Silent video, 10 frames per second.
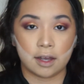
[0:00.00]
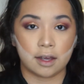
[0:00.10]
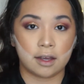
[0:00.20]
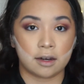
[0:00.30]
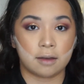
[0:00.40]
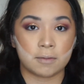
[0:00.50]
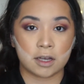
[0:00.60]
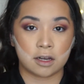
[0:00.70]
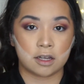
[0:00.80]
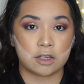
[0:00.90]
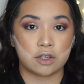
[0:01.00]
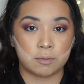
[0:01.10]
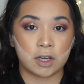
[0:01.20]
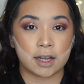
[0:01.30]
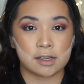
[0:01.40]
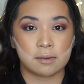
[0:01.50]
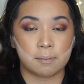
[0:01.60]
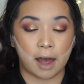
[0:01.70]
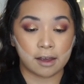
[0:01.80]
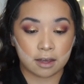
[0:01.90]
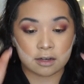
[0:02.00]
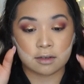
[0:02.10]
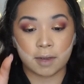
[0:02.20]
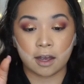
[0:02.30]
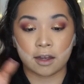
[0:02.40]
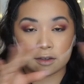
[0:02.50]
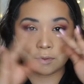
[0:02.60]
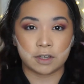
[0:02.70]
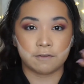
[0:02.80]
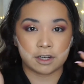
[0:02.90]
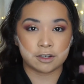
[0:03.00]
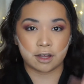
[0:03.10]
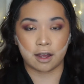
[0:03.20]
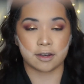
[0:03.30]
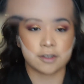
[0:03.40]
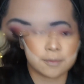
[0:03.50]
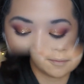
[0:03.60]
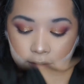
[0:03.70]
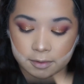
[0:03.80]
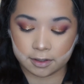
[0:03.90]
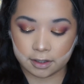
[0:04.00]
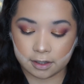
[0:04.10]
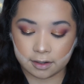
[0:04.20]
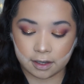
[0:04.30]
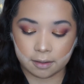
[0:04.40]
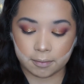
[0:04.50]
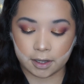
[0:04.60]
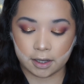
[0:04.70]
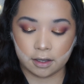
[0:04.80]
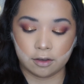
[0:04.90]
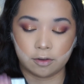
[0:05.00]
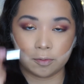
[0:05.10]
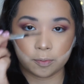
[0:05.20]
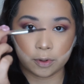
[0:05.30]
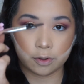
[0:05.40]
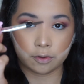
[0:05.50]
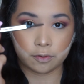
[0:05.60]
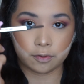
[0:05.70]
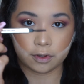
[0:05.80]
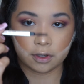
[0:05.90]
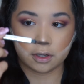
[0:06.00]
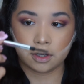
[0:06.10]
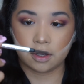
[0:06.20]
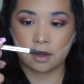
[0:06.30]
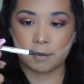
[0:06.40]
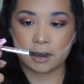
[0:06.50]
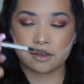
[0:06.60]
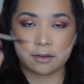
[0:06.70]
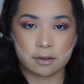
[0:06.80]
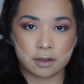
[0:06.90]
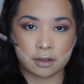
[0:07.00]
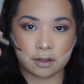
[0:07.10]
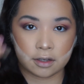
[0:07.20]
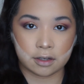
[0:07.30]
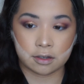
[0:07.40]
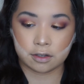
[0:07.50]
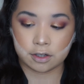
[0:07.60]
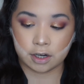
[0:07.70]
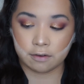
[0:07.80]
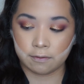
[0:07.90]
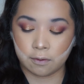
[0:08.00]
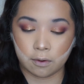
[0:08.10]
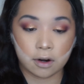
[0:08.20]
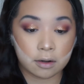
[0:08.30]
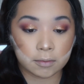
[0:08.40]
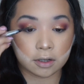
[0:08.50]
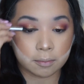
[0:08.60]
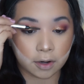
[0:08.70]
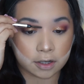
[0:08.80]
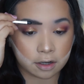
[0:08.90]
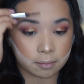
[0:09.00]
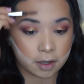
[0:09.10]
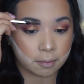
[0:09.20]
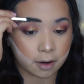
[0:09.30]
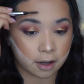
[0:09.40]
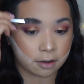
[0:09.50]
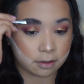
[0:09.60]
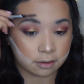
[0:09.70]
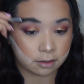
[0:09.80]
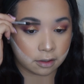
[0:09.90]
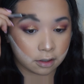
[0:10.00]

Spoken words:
And I'm gonna zoom you guys back into my eyes and we can finish the next. And I'm just gonna take my Goof Proof pencil in the shade 4 and I'm gonna brush out my brows.